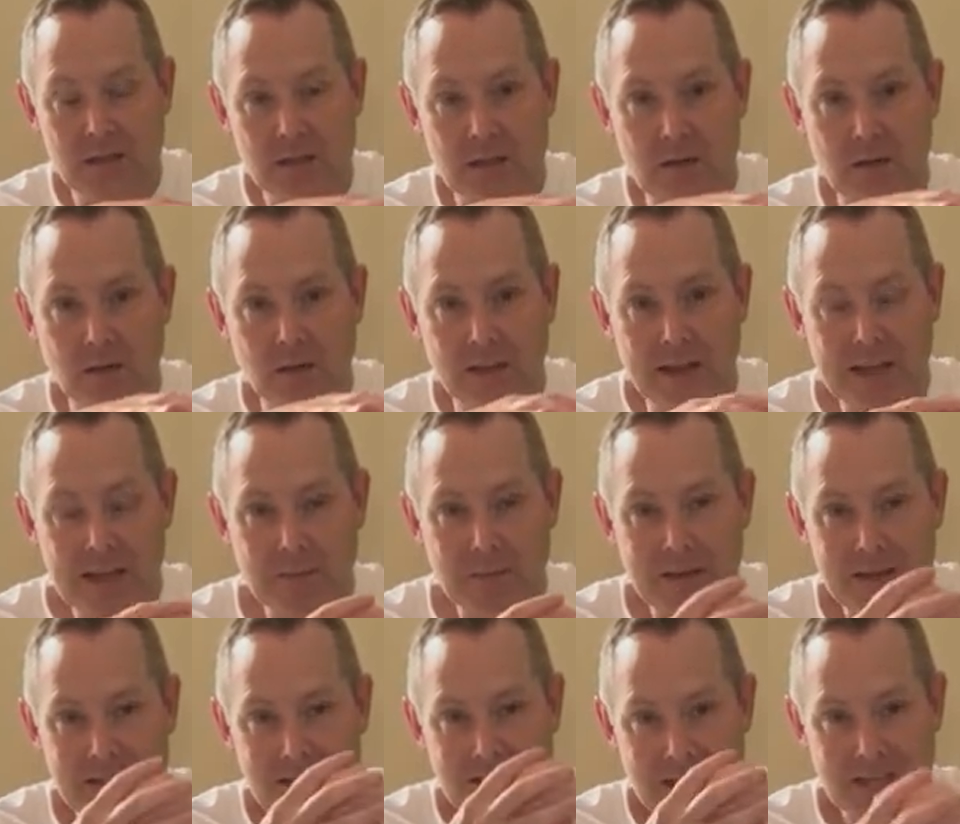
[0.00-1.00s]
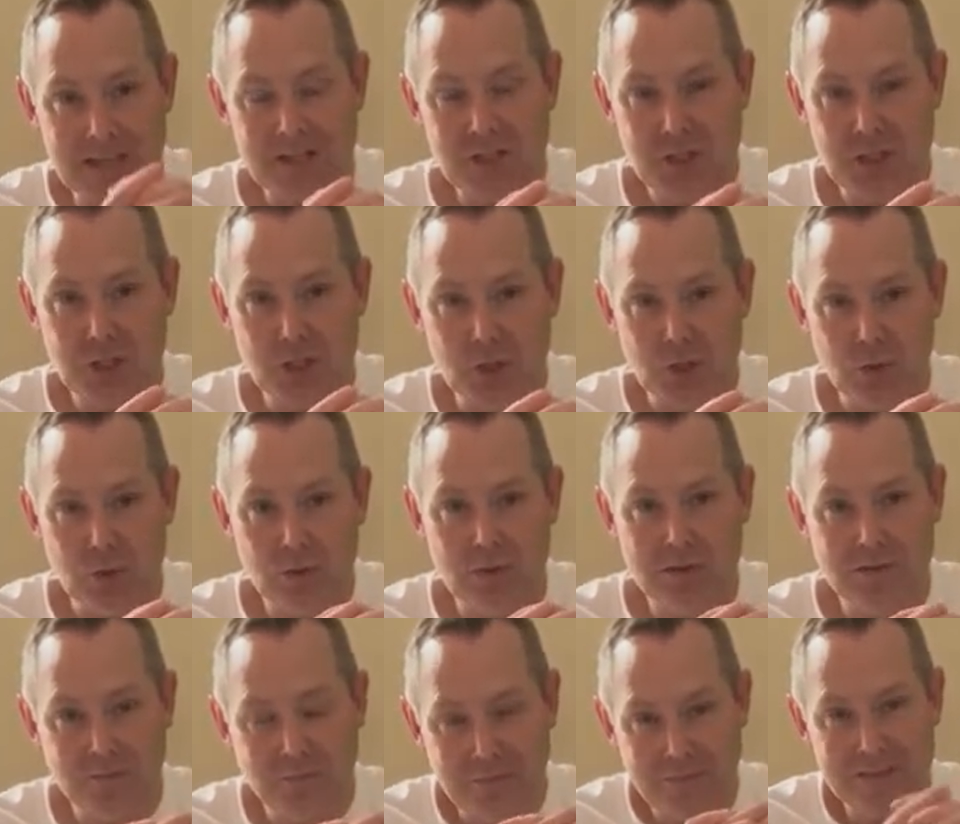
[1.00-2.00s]
ligament tissue.
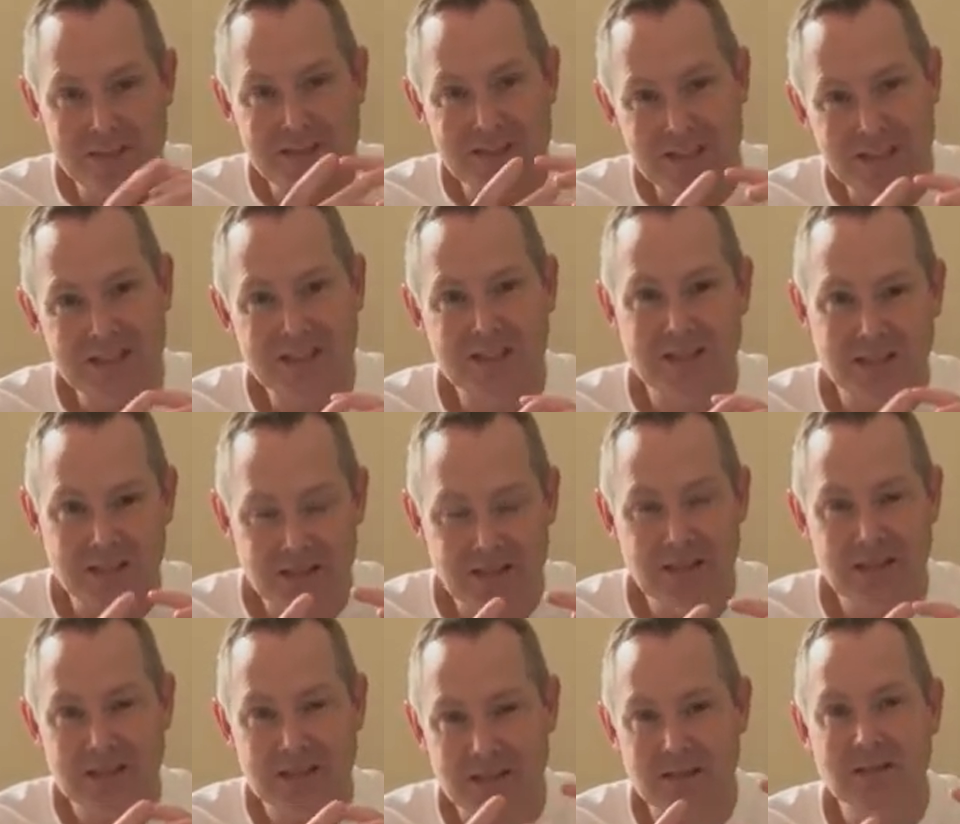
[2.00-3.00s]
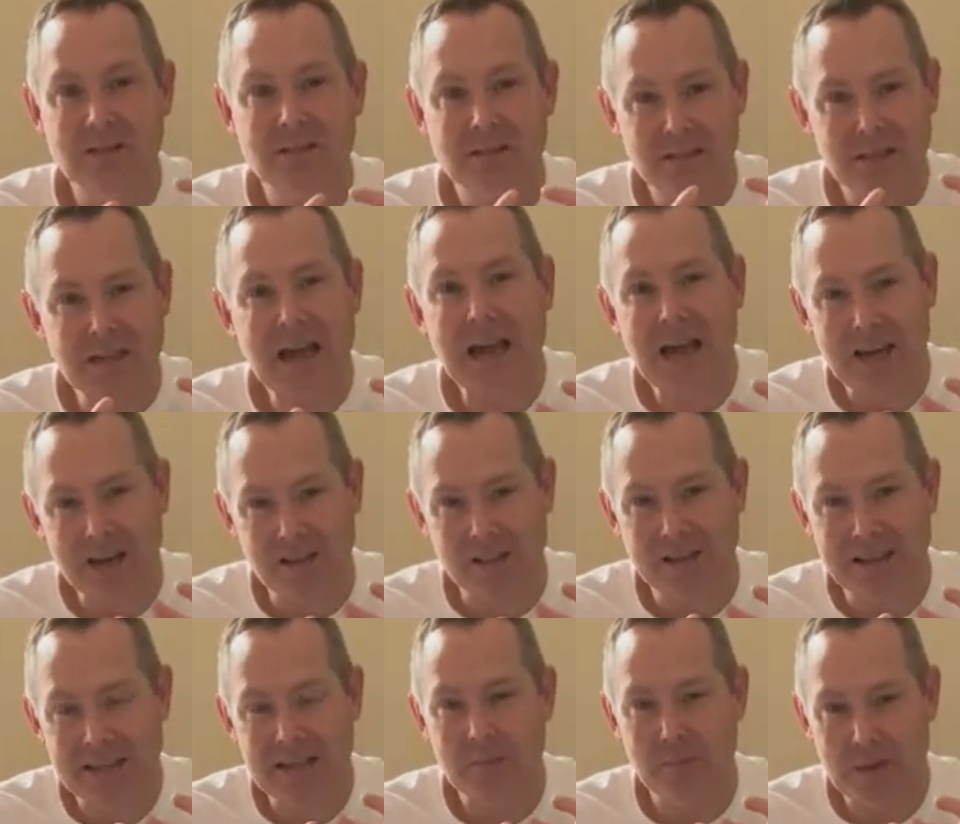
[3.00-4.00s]
It's kind of
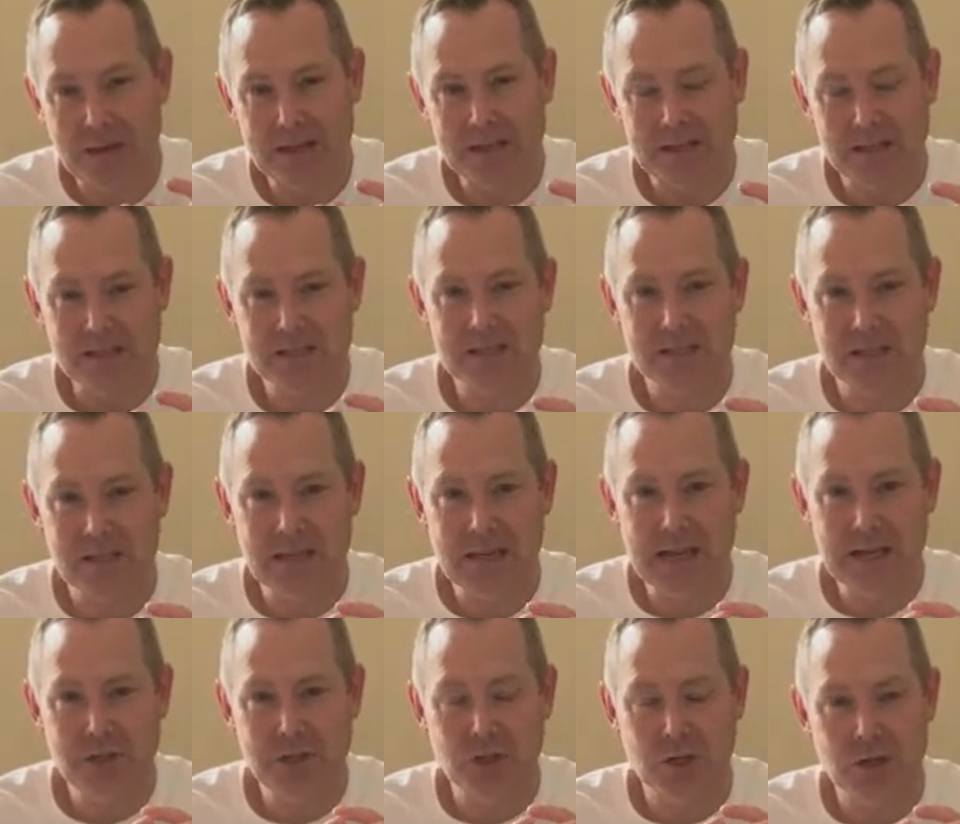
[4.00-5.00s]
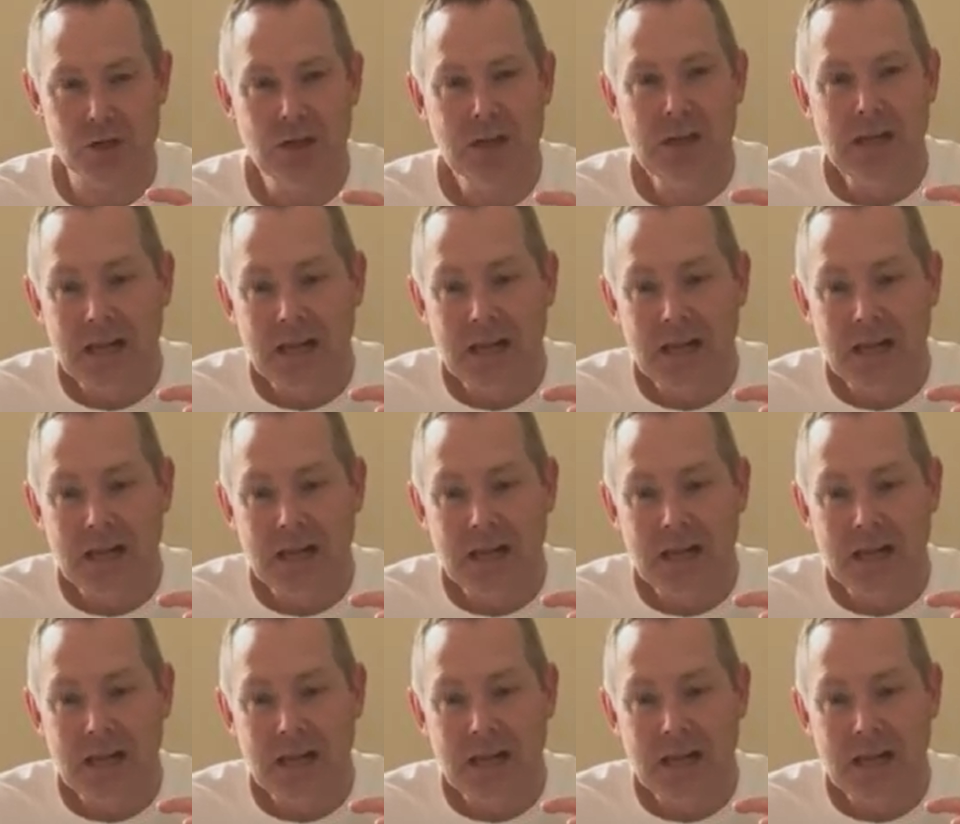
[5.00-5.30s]
ligamentous in nature.